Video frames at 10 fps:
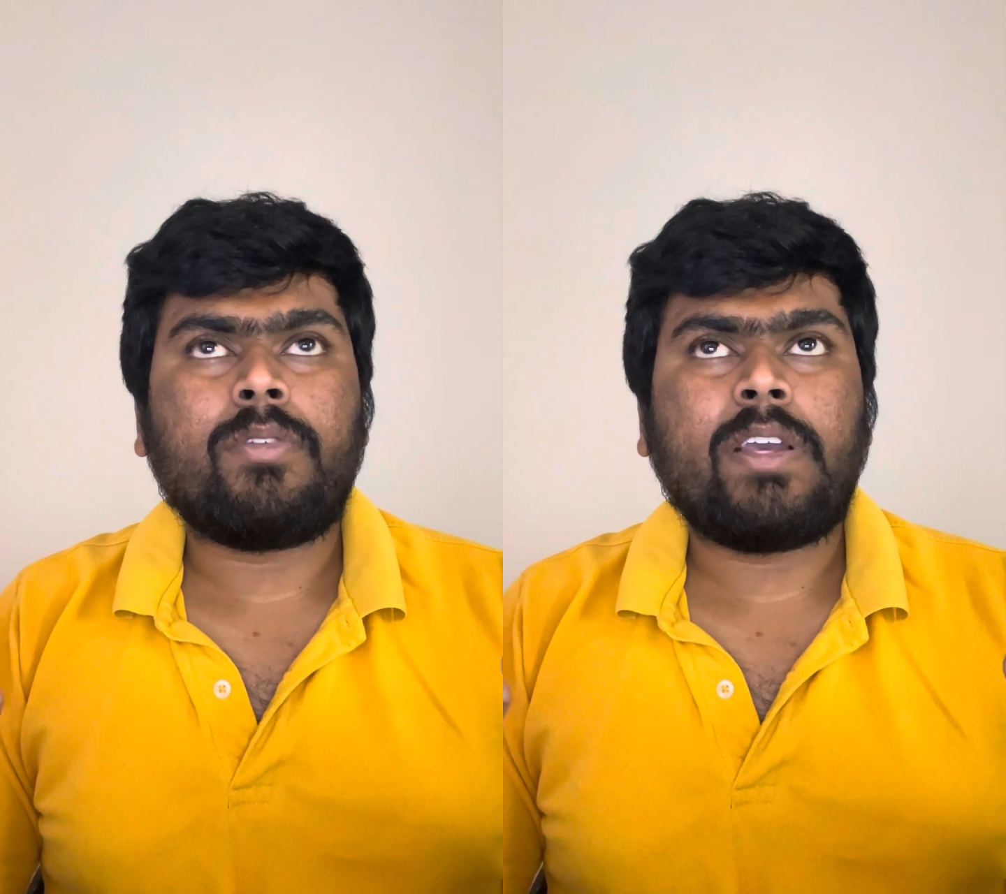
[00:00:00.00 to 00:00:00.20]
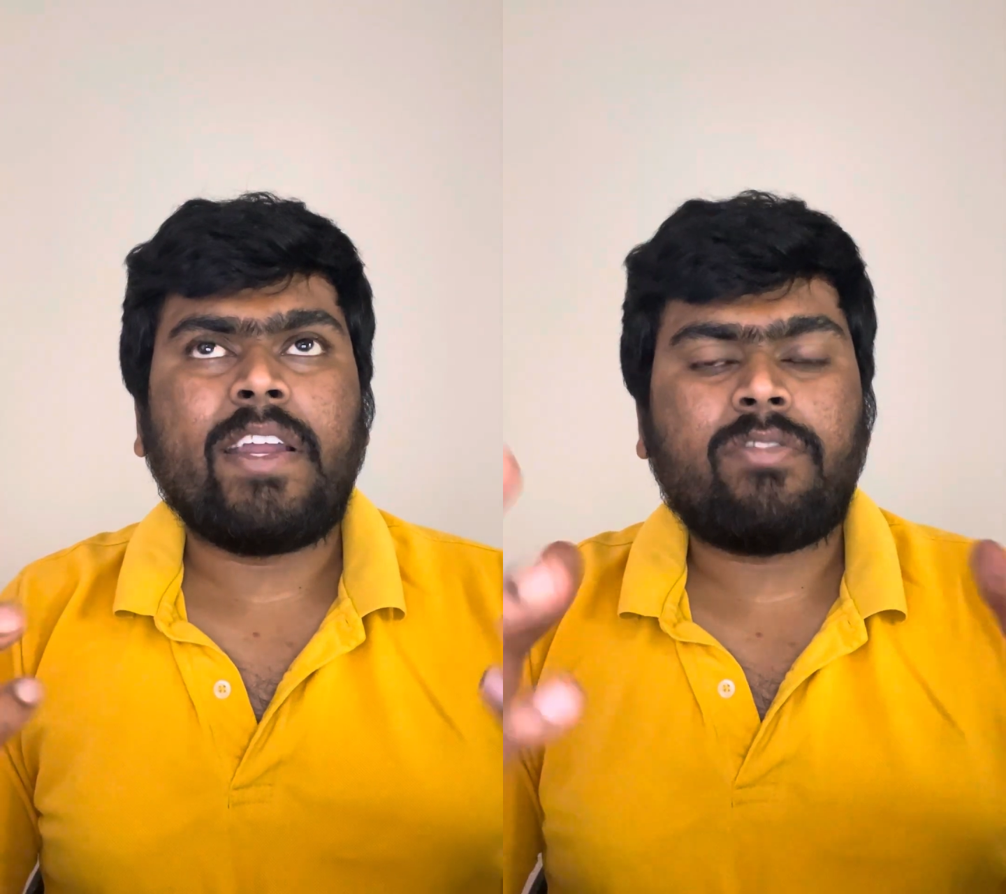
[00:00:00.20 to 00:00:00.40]

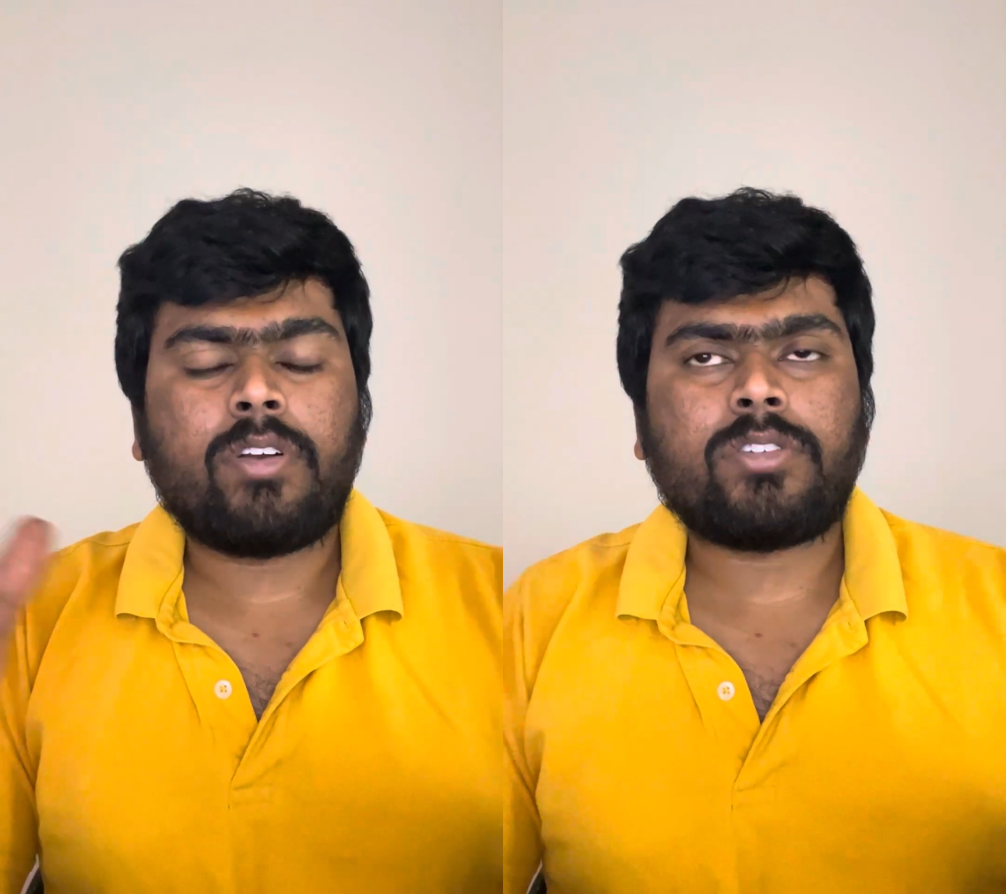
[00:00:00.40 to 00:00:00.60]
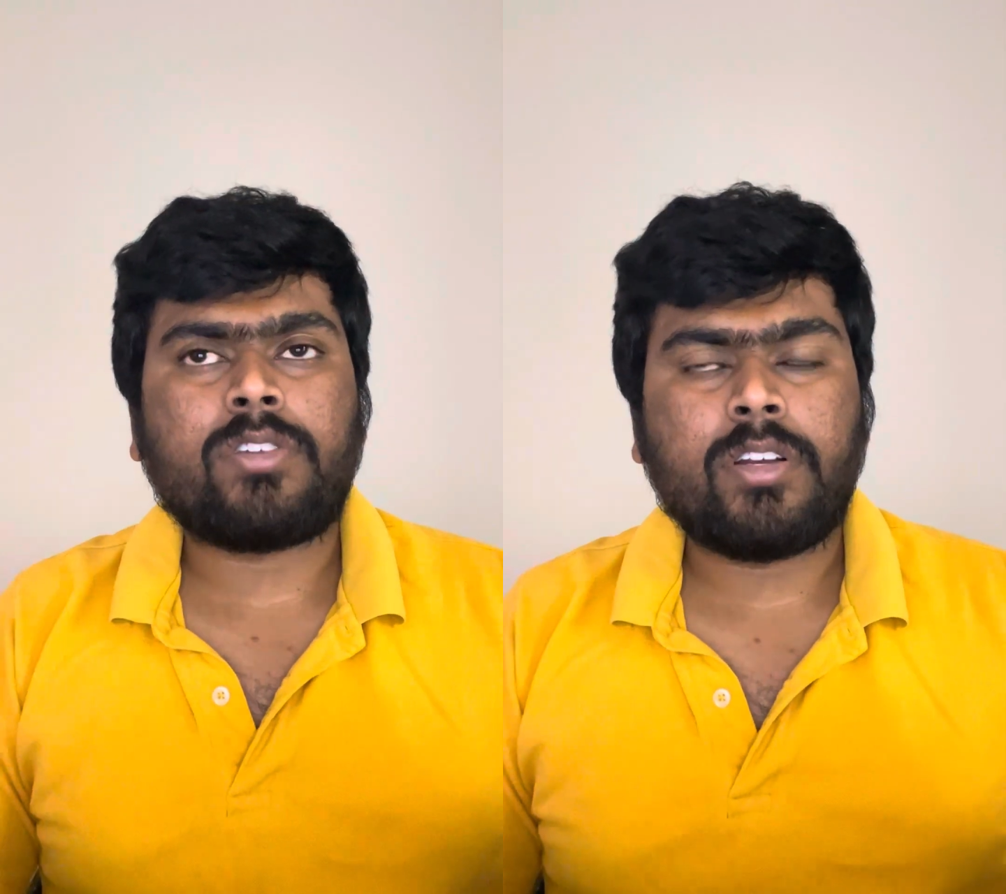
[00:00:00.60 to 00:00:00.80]

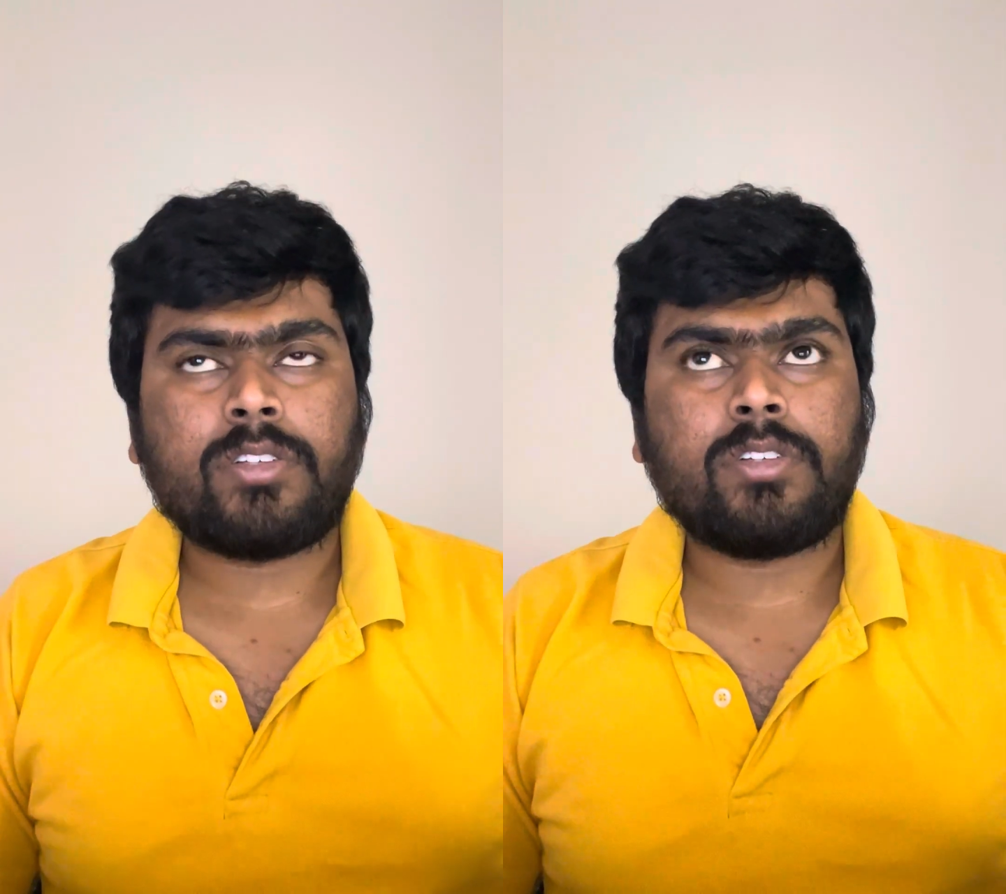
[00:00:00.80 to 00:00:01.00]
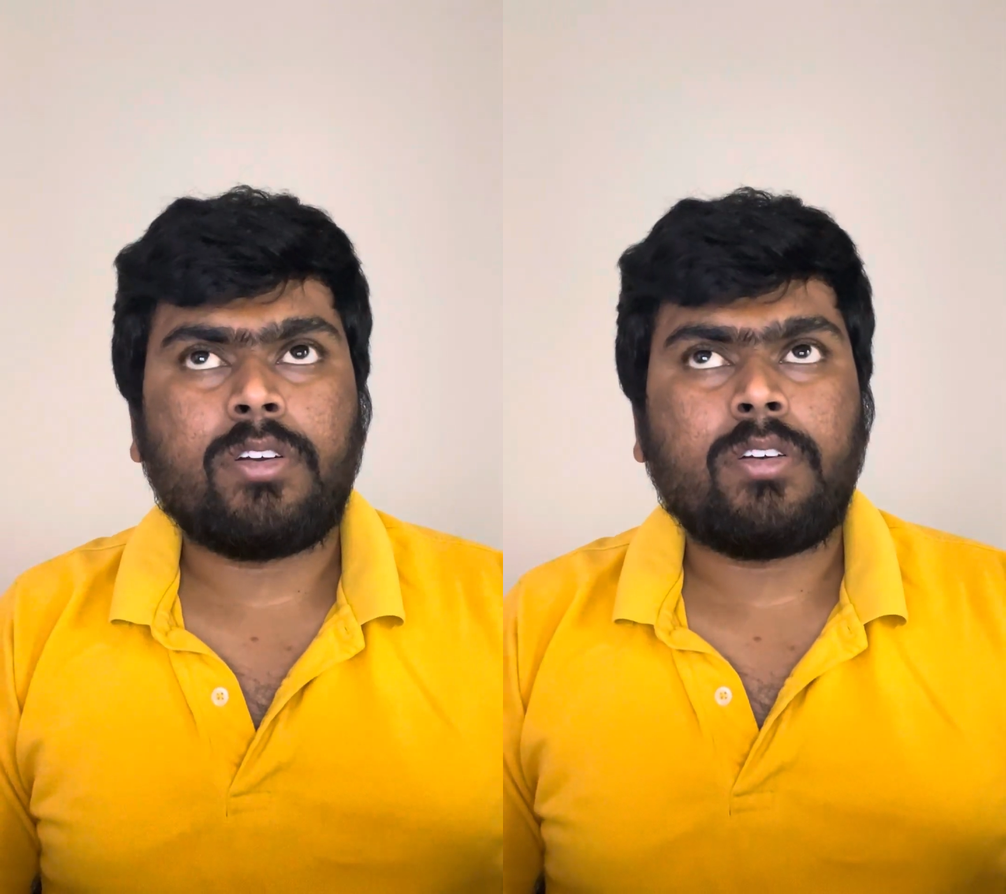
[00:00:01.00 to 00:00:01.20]

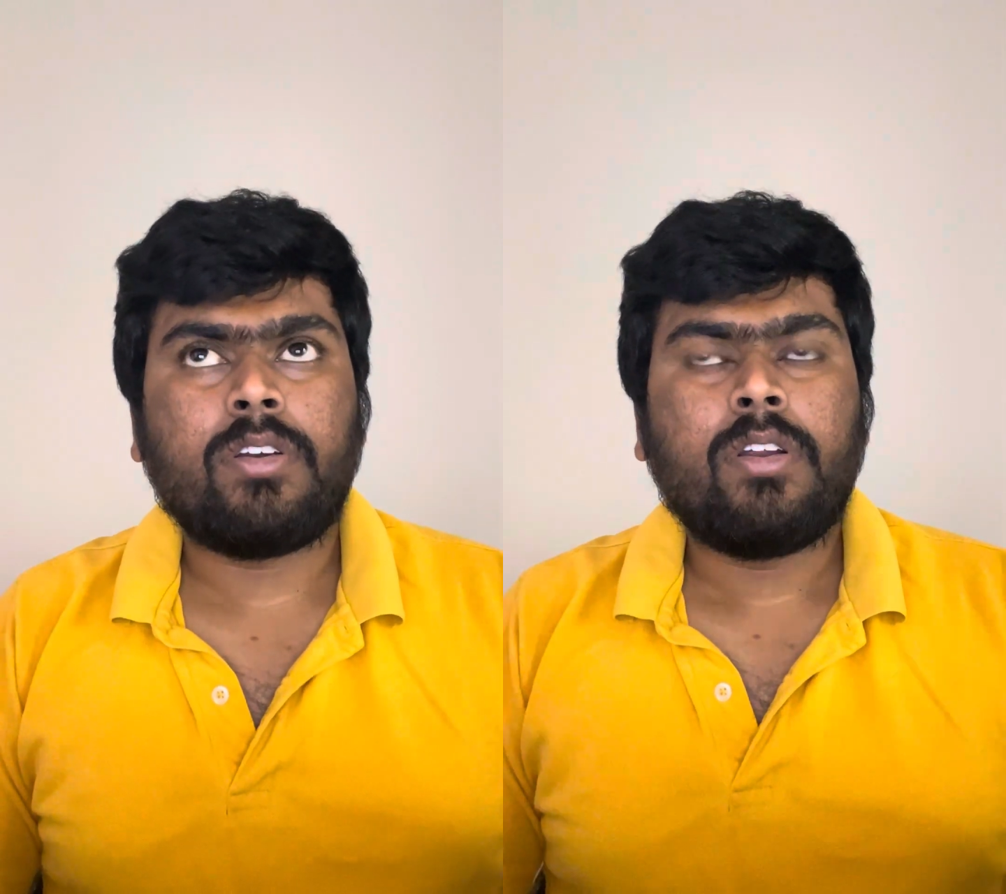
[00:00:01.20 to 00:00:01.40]
infrastructure